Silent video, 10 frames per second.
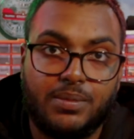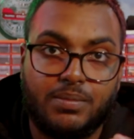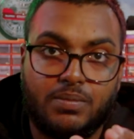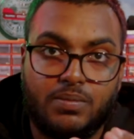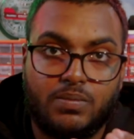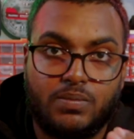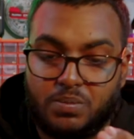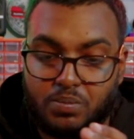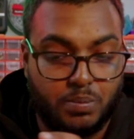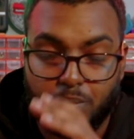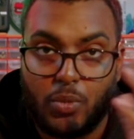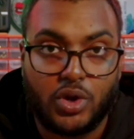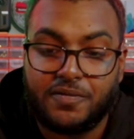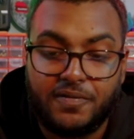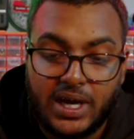and
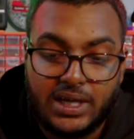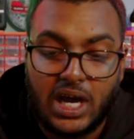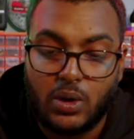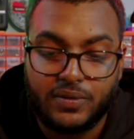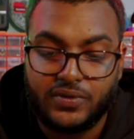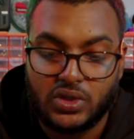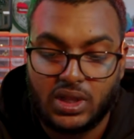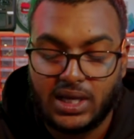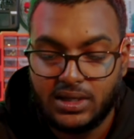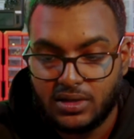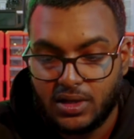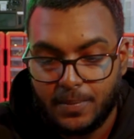modify it however you'd like.